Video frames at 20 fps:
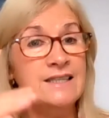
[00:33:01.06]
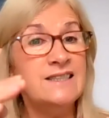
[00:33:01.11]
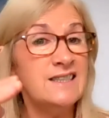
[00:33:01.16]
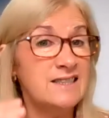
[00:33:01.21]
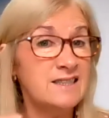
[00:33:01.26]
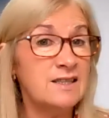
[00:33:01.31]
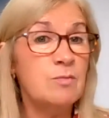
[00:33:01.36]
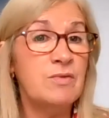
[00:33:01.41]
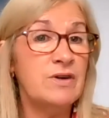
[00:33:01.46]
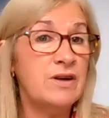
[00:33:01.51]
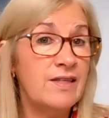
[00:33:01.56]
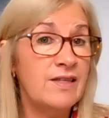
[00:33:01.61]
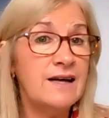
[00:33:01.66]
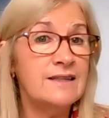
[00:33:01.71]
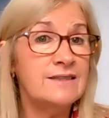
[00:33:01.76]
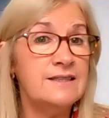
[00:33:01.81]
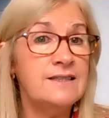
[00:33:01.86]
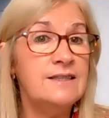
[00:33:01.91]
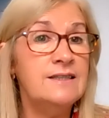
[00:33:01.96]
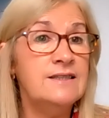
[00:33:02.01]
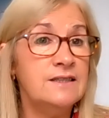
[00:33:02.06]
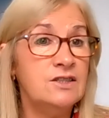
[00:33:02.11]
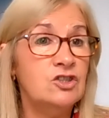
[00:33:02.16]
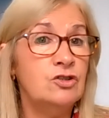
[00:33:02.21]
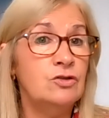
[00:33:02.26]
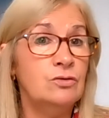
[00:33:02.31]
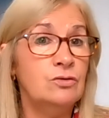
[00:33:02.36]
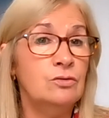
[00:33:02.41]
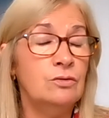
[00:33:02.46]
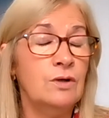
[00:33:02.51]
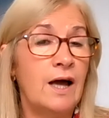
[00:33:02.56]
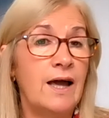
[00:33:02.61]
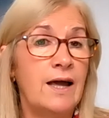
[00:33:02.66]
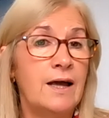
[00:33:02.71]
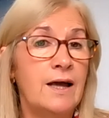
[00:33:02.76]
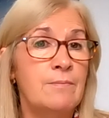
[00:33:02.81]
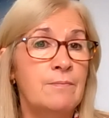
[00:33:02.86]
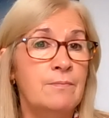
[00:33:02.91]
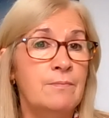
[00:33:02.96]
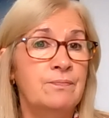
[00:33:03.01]
easy summary. That's easy
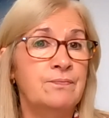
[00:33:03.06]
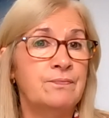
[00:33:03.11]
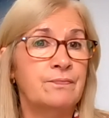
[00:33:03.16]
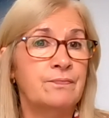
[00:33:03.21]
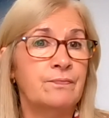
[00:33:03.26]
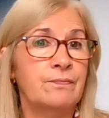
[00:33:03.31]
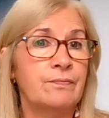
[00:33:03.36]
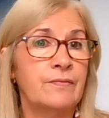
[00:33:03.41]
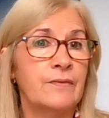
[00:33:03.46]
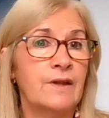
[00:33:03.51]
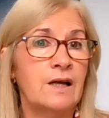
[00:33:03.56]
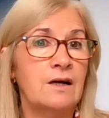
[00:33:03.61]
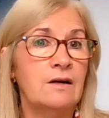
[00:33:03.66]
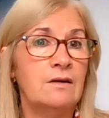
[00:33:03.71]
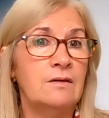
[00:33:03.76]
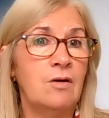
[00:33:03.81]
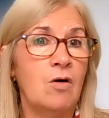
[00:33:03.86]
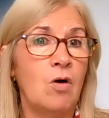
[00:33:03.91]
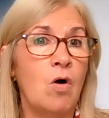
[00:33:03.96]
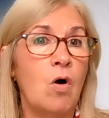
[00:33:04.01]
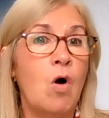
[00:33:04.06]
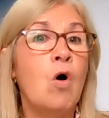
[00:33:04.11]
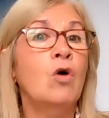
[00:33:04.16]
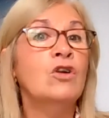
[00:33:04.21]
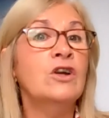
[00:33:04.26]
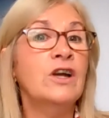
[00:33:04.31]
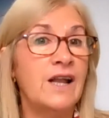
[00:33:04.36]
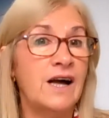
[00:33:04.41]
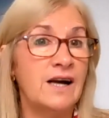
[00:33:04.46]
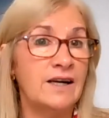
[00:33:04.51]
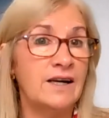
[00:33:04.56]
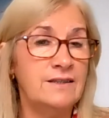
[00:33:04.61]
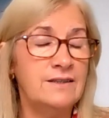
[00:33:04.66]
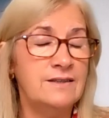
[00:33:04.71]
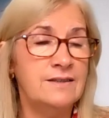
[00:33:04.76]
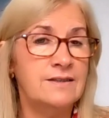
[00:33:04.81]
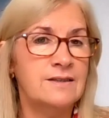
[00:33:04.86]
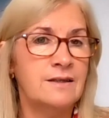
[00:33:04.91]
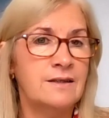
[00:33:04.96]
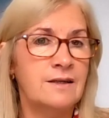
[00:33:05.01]
to
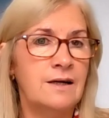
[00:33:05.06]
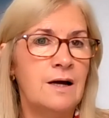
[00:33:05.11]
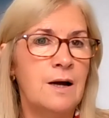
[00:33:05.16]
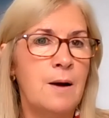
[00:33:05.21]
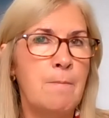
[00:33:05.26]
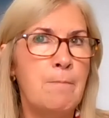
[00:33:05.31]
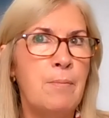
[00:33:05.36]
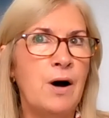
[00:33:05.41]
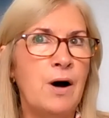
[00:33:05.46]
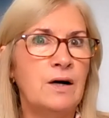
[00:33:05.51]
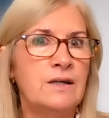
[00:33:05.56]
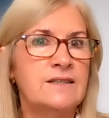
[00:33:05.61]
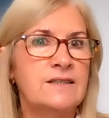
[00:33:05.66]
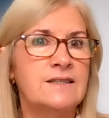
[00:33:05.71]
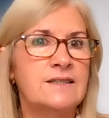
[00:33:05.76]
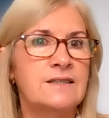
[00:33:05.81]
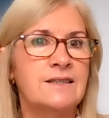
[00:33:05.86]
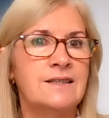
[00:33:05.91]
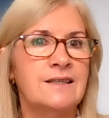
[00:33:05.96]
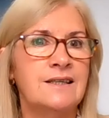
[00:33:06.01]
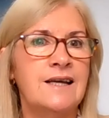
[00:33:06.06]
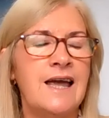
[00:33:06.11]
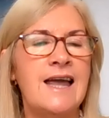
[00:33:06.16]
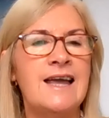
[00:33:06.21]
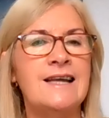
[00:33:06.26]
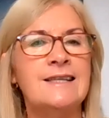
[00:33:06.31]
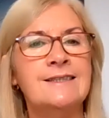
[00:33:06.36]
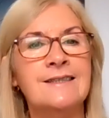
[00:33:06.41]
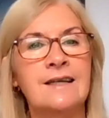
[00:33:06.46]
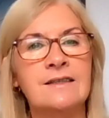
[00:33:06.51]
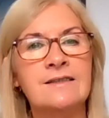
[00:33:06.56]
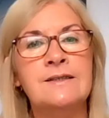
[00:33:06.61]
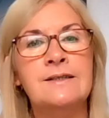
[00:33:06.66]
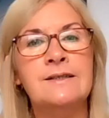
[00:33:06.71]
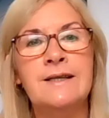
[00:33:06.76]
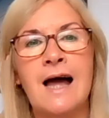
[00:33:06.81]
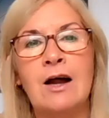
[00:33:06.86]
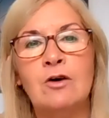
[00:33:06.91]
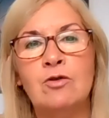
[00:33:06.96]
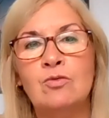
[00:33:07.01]
organise, but it doesn't
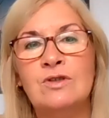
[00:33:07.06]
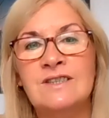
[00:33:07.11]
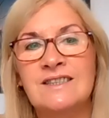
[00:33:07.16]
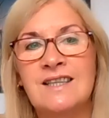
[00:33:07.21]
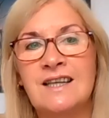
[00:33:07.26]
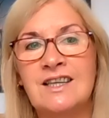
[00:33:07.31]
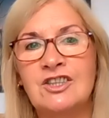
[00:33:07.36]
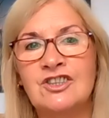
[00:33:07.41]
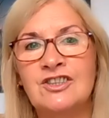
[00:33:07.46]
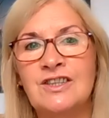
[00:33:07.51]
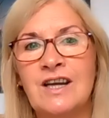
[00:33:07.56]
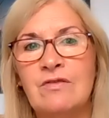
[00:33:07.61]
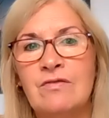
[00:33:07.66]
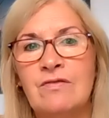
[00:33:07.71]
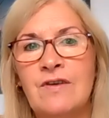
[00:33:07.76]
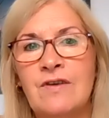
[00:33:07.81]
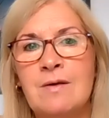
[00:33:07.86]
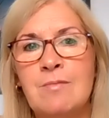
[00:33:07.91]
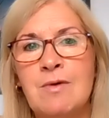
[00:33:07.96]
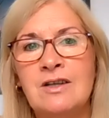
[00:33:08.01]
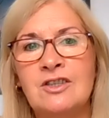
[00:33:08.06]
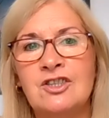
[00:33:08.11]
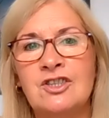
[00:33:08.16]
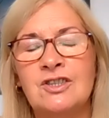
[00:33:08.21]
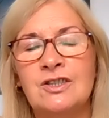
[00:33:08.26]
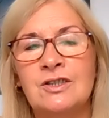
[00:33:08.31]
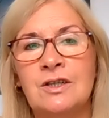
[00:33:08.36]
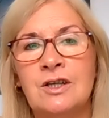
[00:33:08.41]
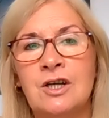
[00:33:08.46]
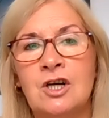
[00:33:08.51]
narrow the search down very much.